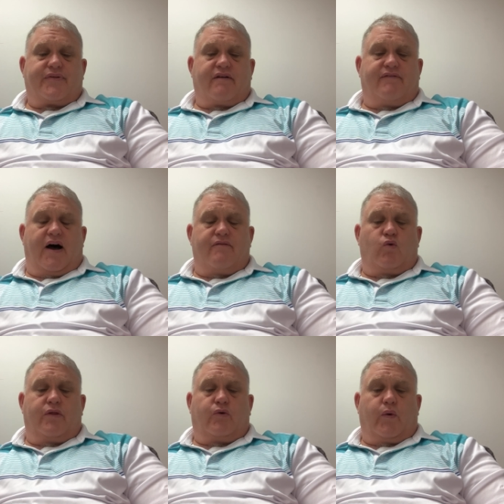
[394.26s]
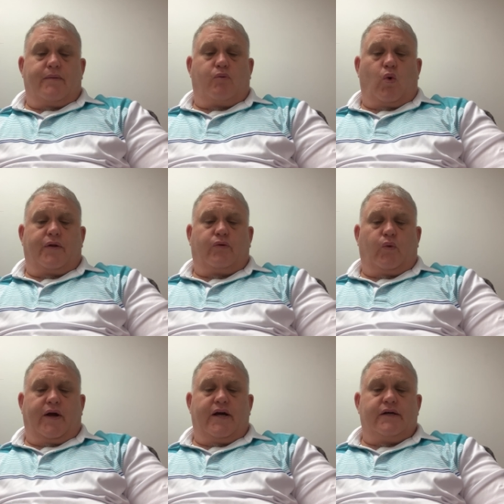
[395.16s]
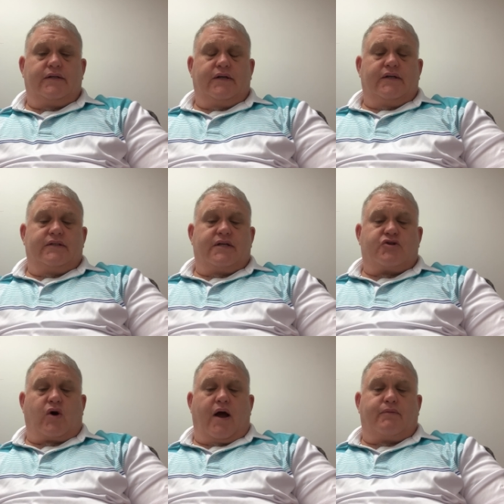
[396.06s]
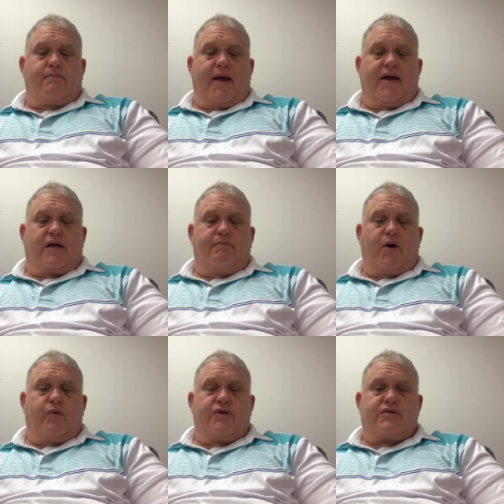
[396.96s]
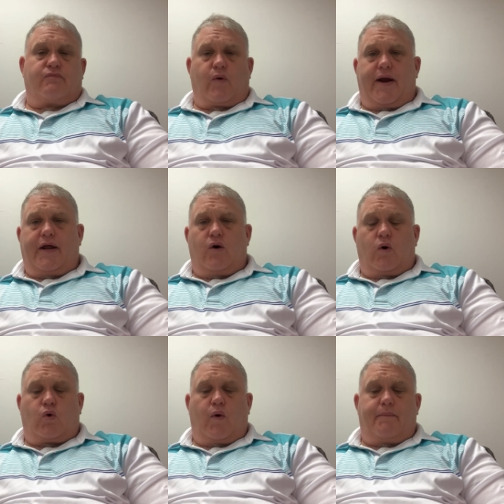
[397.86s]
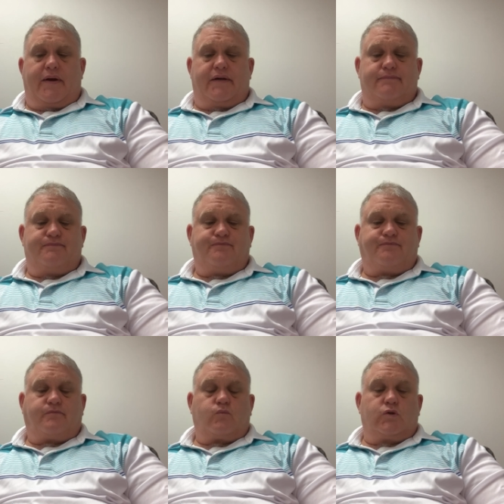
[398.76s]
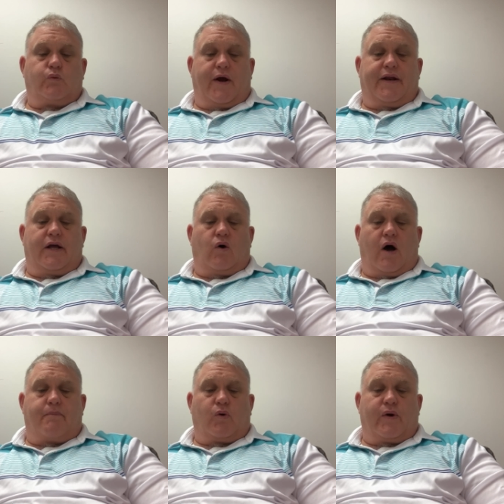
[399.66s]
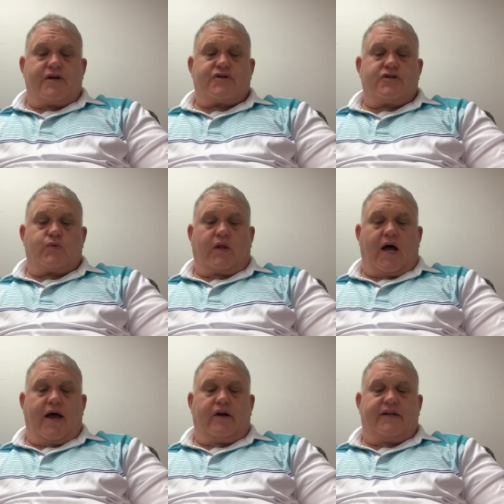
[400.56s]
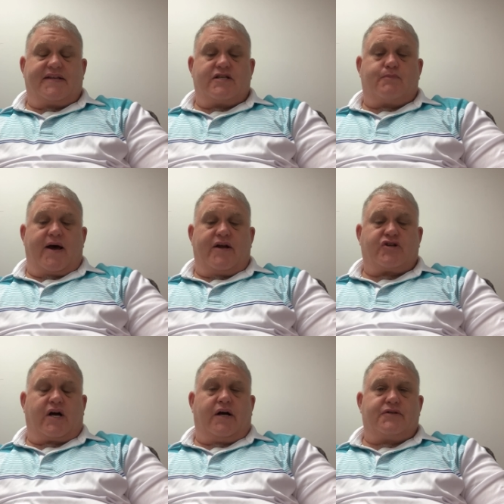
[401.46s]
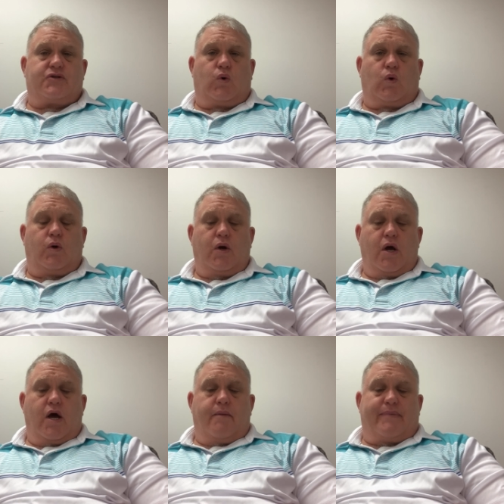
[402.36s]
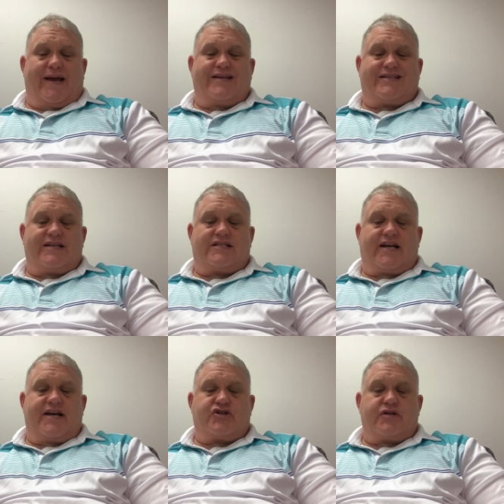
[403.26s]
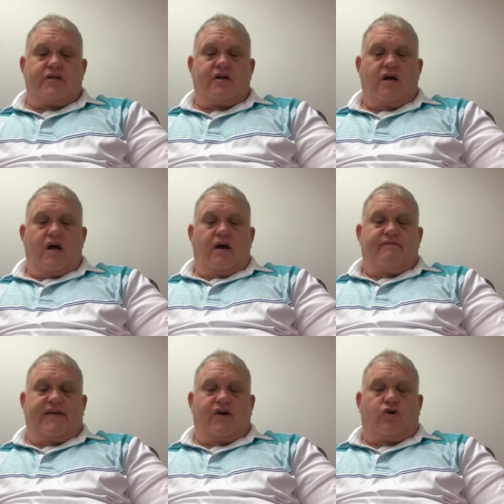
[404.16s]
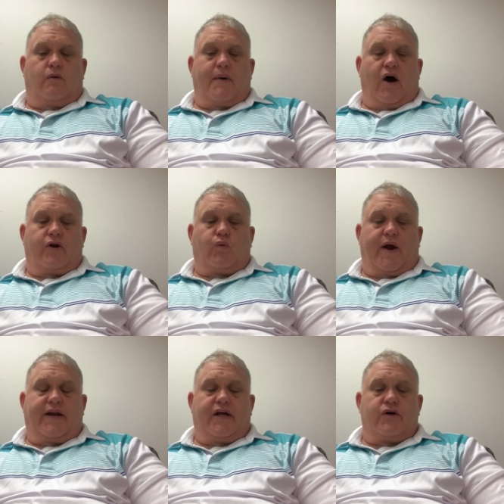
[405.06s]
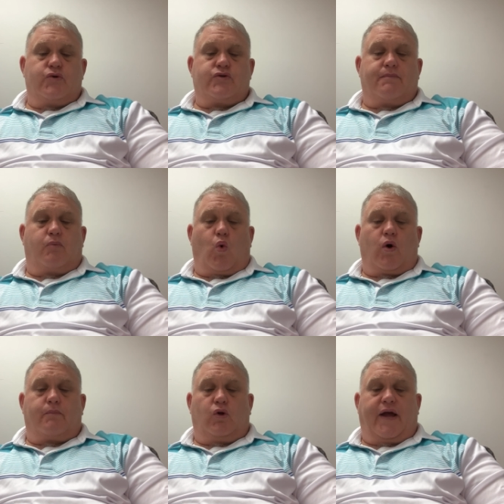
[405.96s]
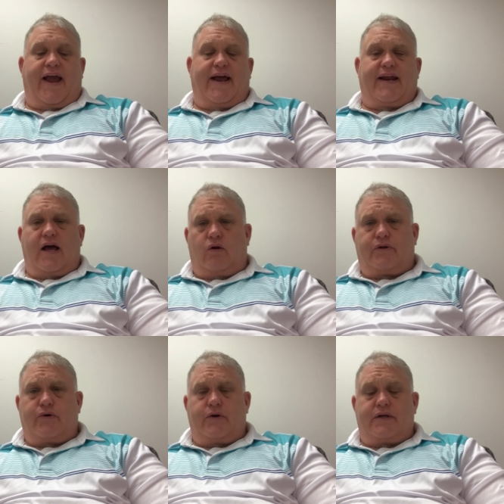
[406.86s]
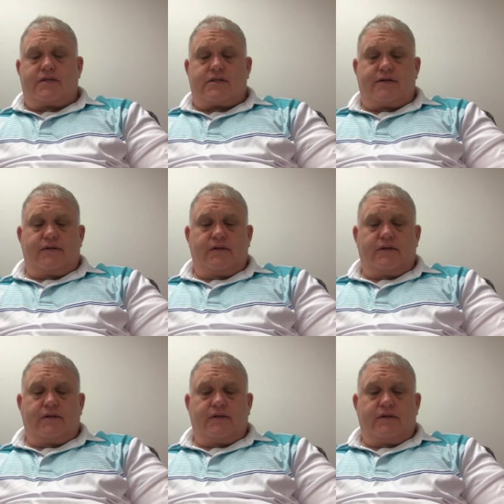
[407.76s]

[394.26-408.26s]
513.3, describe the main components of radio equipment. Radio operations rely on a dispatch console, base station, vehicle-mounted radios, and portable handheld units.